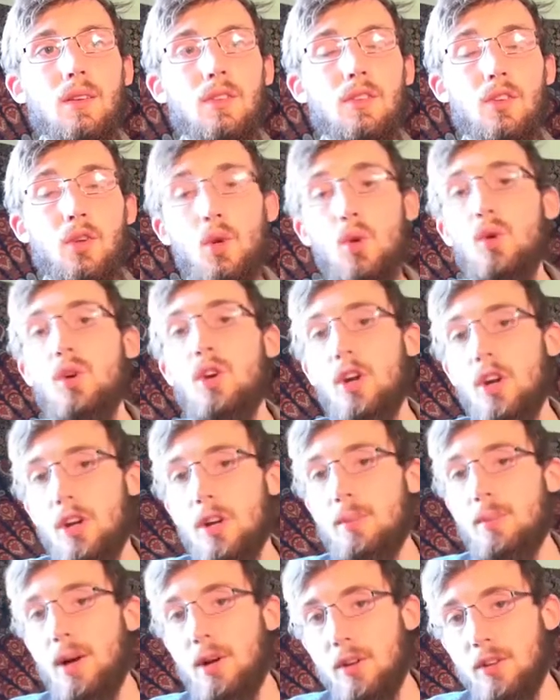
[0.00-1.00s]
too good
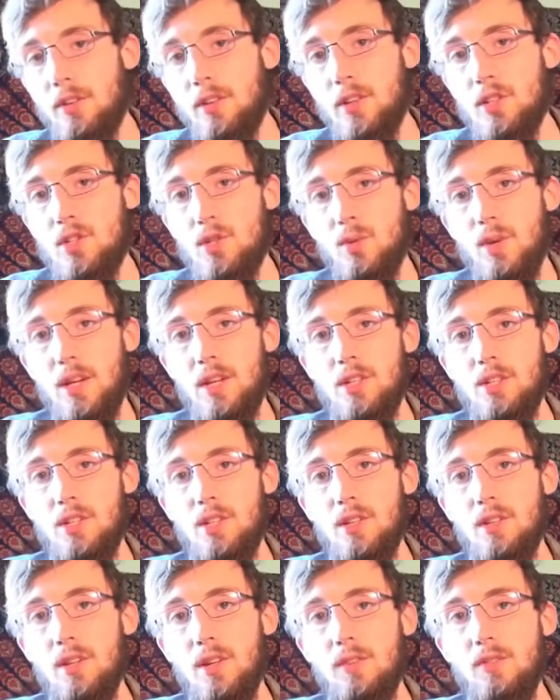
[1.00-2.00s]
about a
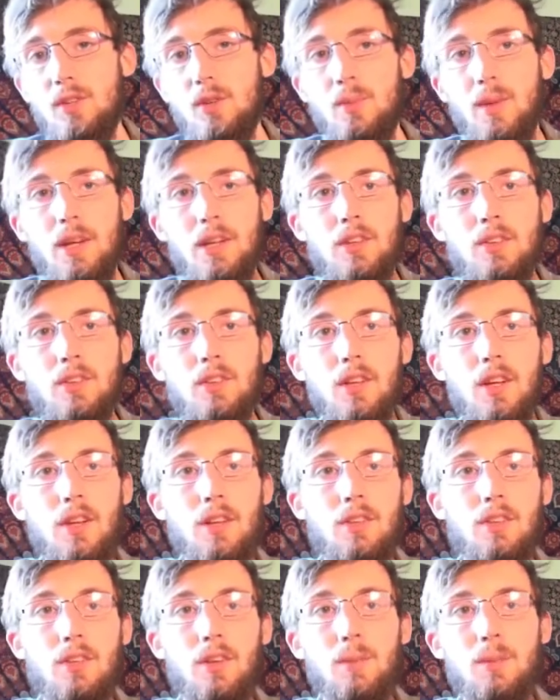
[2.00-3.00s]
situation. If you make an
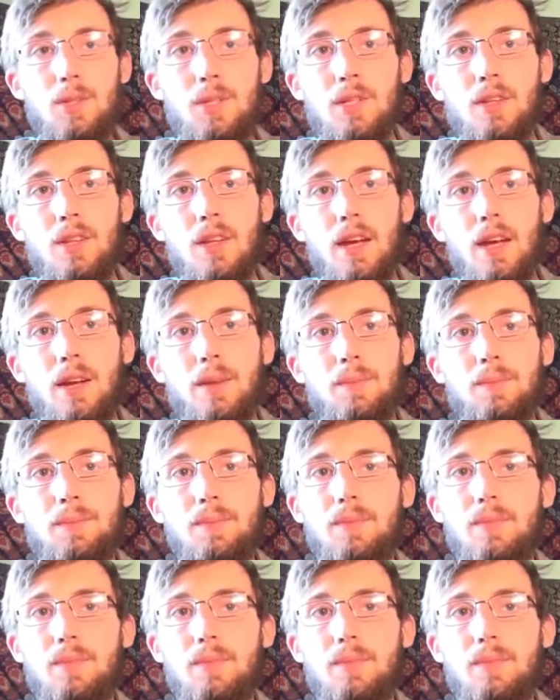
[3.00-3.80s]
assumption that